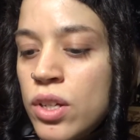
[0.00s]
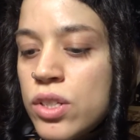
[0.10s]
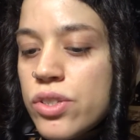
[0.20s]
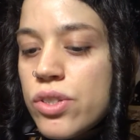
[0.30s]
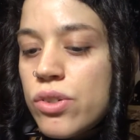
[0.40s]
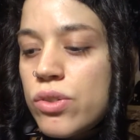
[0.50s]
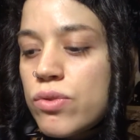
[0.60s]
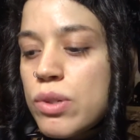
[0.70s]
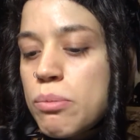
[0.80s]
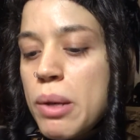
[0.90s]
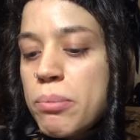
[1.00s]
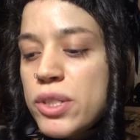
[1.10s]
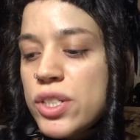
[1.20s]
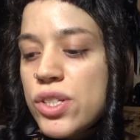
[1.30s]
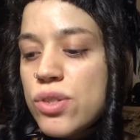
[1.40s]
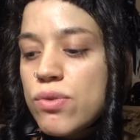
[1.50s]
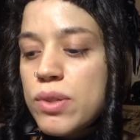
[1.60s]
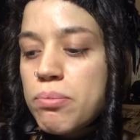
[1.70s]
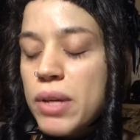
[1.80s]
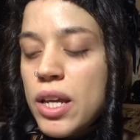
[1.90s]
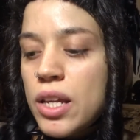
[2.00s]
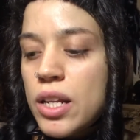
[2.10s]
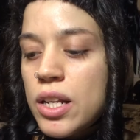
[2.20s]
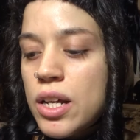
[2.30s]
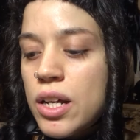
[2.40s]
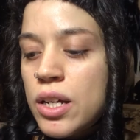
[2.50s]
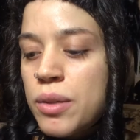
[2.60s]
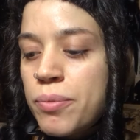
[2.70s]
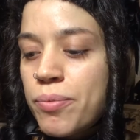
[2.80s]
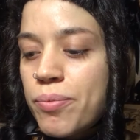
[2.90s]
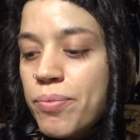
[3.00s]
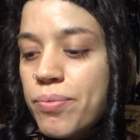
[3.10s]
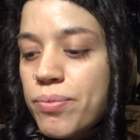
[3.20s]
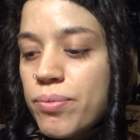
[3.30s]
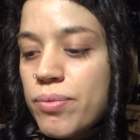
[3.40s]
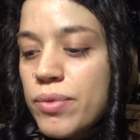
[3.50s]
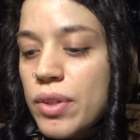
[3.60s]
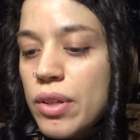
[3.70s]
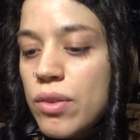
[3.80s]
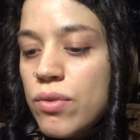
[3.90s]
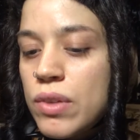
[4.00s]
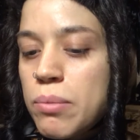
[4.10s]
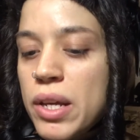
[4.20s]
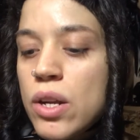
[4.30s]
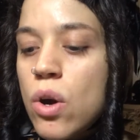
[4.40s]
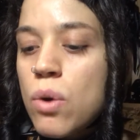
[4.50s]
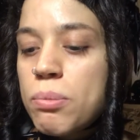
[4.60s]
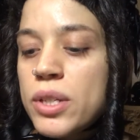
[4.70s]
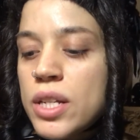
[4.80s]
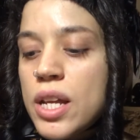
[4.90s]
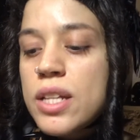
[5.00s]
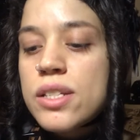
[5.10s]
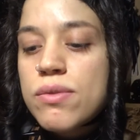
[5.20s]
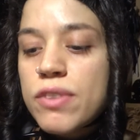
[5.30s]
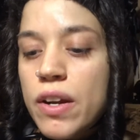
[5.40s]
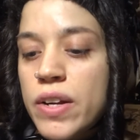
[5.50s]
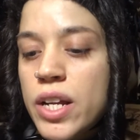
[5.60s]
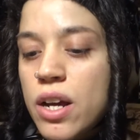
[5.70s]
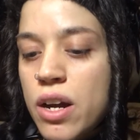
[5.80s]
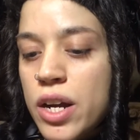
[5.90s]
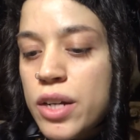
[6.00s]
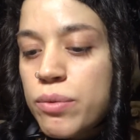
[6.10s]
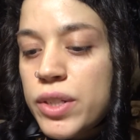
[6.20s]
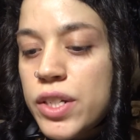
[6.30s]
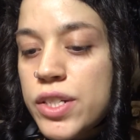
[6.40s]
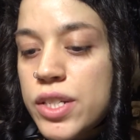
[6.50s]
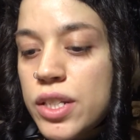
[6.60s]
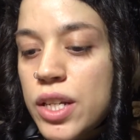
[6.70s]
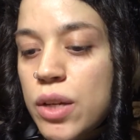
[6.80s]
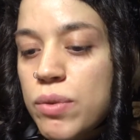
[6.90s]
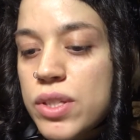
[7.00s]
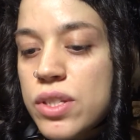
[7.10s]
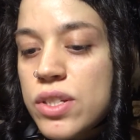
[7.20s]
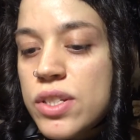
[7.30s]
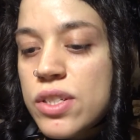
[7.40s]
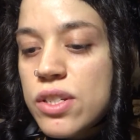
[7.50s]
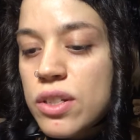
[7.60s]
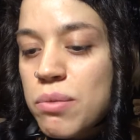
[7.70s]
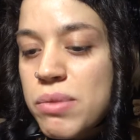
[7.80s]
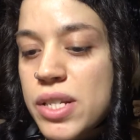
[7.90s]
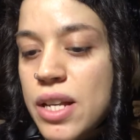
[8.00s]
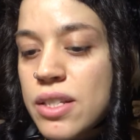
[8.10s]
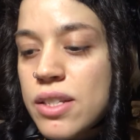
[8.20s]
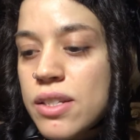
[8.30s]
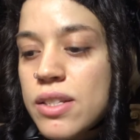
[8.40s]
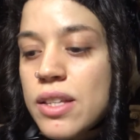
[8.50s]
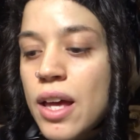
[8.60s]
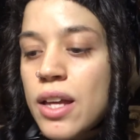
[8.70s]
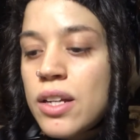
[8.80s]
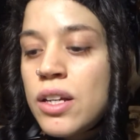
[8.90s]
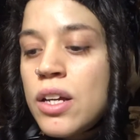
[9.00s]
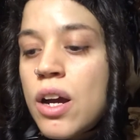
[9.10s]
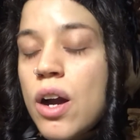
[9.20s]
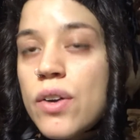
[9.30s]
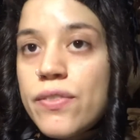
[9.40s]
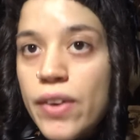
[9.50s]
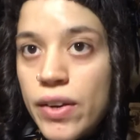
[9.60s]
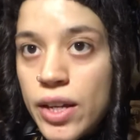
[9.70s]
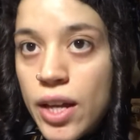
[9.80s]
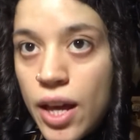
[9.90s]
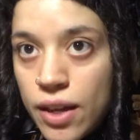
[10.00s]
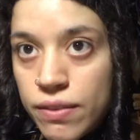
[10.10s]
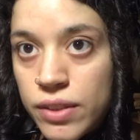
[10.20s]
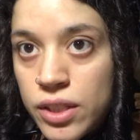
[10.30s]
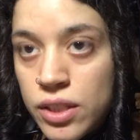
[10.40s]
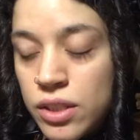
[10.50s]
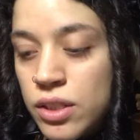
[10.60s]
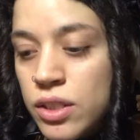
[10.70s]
So remember to remain um, remain open. It's very hard when you're dealing with certain circumstances that are very heavy,